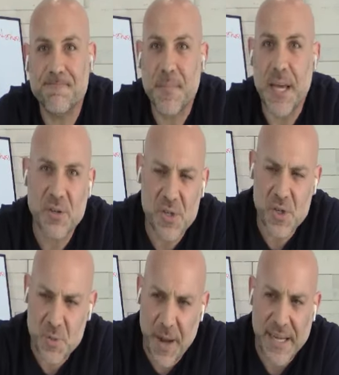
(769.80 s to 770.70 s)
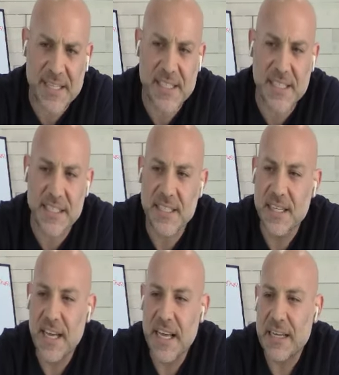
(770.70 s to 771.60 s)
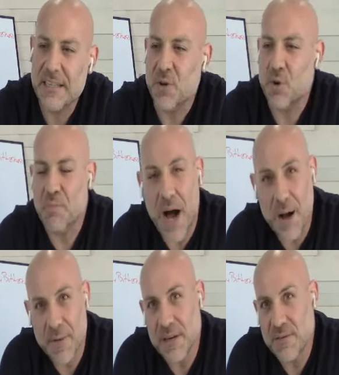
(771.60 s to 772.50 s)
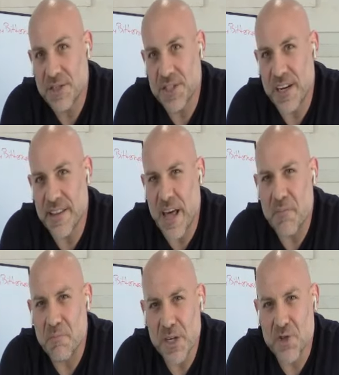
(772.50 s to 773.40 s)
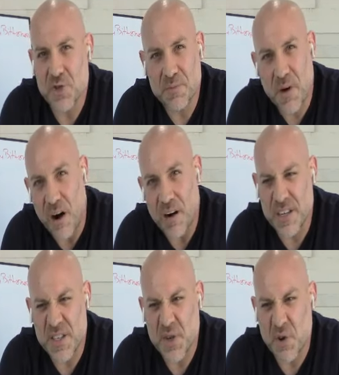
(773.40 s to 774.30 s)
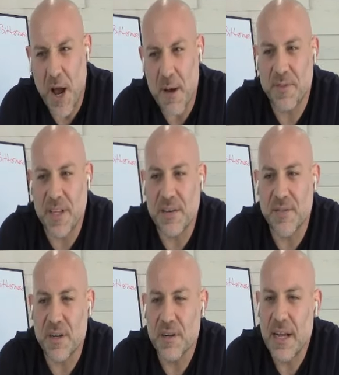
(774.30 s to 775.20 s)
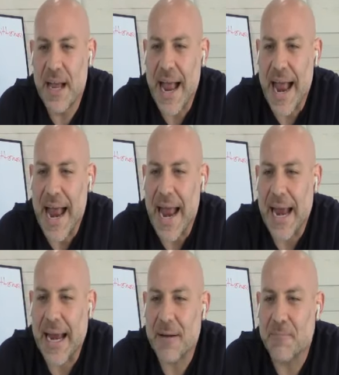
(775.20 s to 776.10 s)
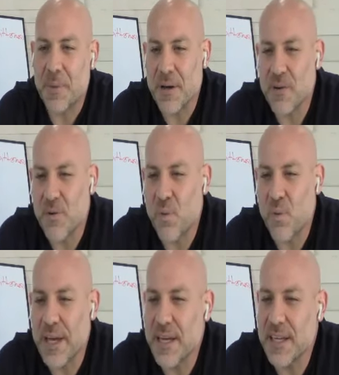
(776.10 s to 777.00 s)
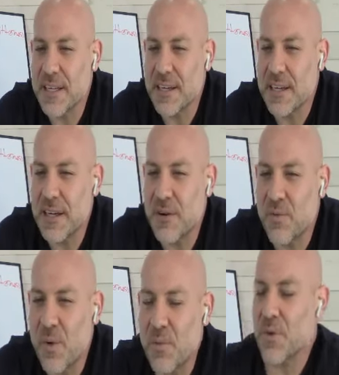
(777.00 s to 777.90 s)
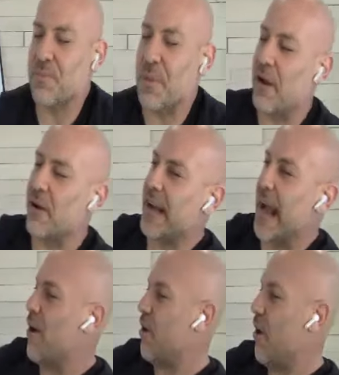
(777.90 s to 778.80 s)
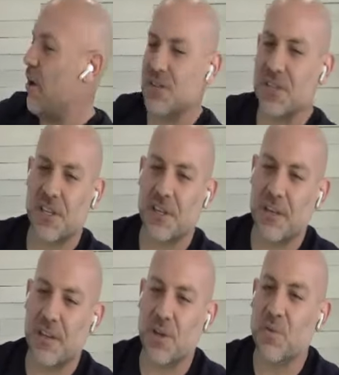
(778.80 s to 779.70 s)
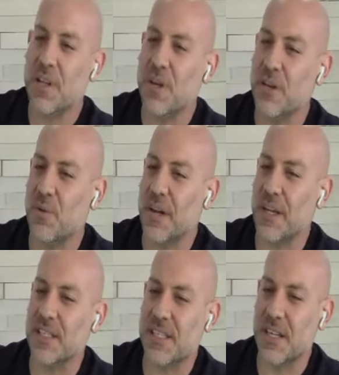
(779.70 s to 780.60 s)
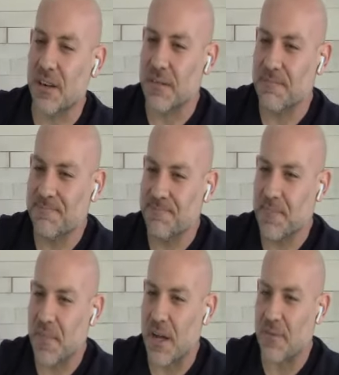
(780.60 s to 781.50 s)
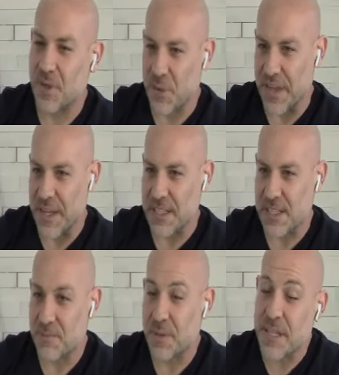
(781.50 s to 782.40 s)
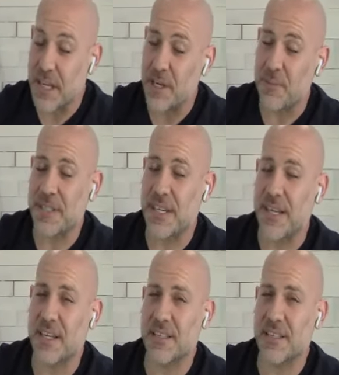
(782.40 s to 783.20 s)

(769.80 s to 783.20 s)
and also spicy, umami, which is kind of that mushroom, hard to describe flavor. But when we're pairing alcohols, you really only want to consider a few things, but they need to be taken into